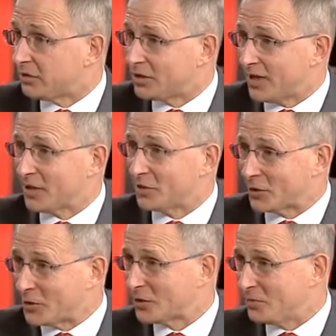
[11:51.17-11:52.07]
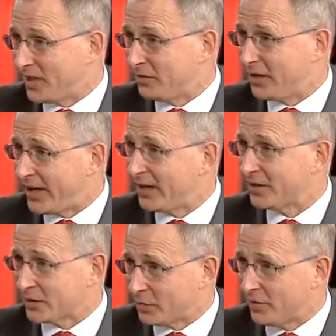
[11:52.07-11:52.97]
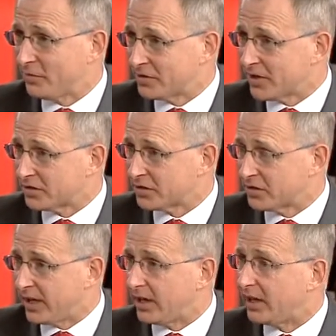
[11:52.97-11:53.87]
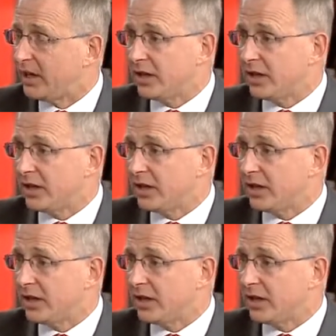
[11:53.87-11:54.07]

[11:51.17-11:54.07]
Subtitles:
to take to a cost-benefit analysis with Infrastructure Australia,